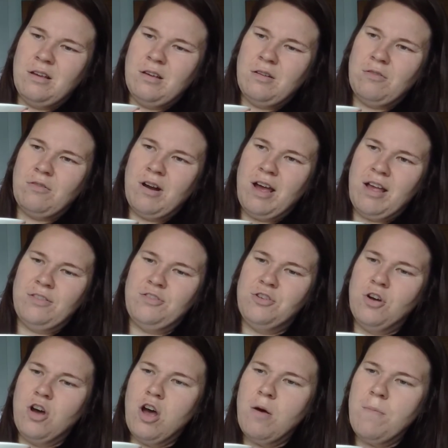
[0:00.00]
Grand
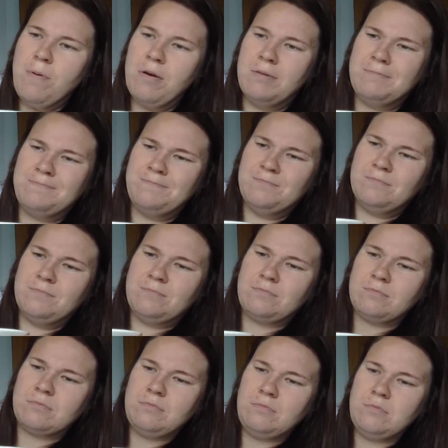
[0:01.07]
job.
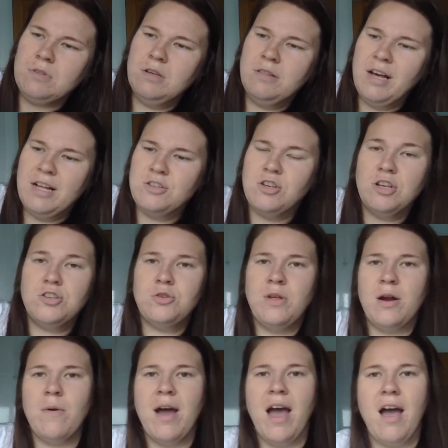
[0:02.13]
That's us. So
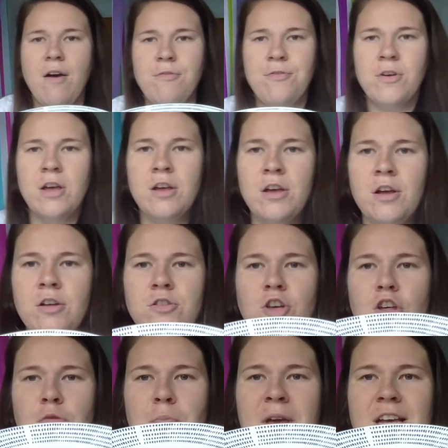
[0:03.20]
there we have
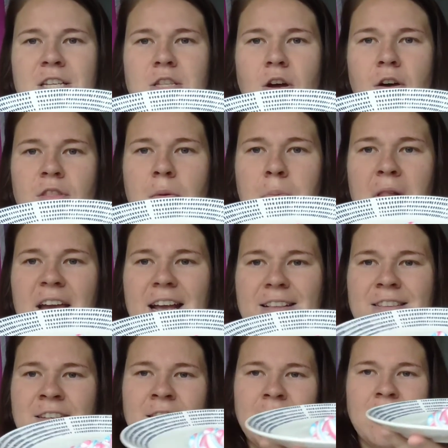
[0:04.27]
toothpaste on the
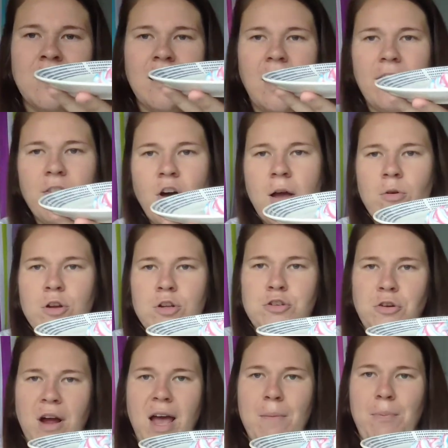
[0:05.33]
plate. And now I'm going to
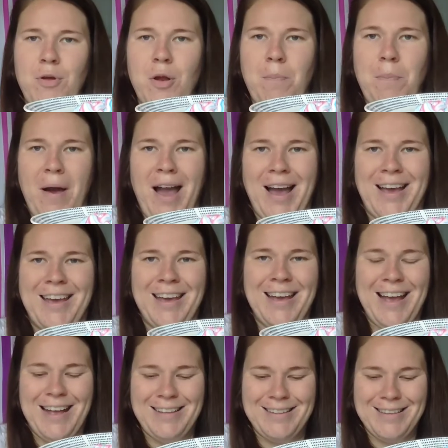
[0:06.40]
try and put it back
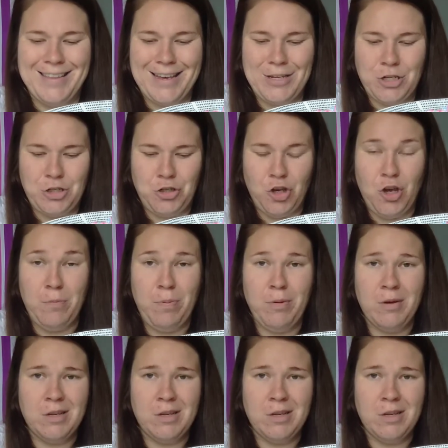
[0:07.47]
into this tube.